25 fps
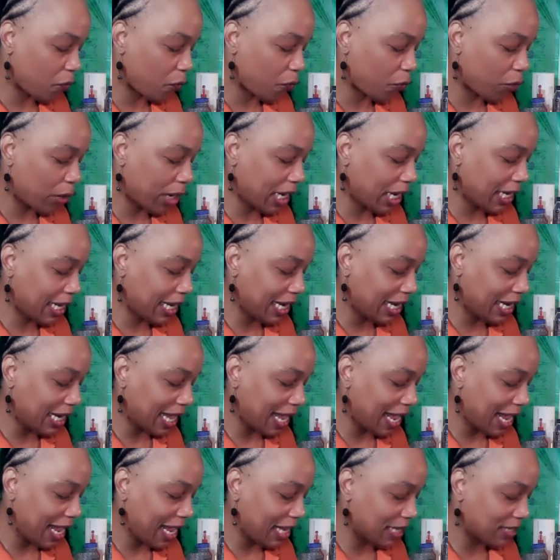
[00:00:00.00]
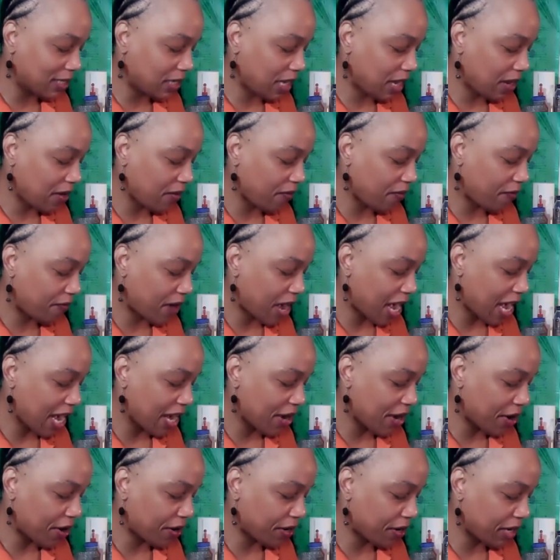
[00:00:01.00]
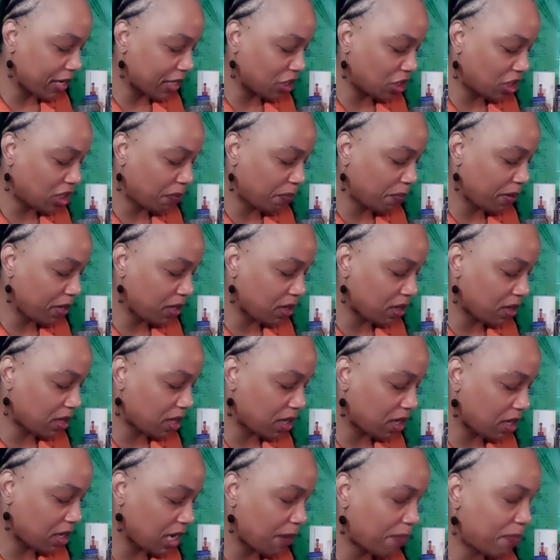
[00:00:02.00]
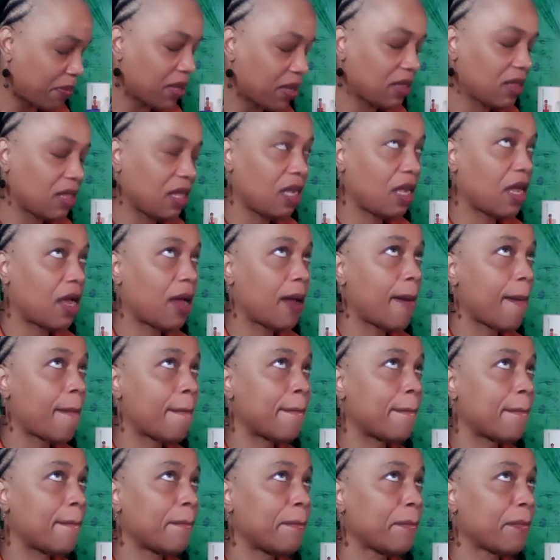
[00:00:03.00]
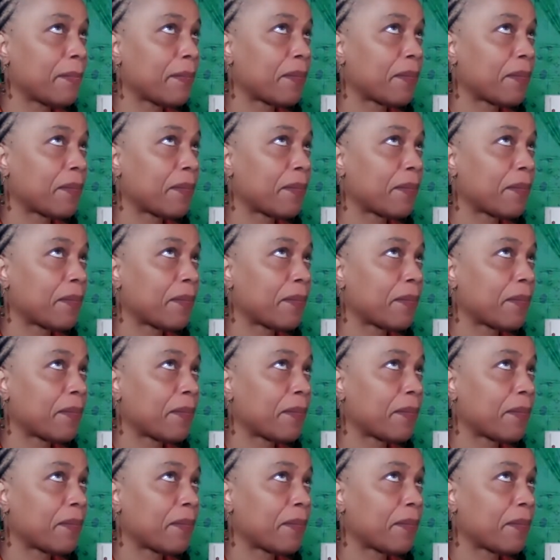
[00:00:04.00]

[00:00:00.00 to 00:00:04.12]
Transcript: freely glazed and fired, and she put the they put the um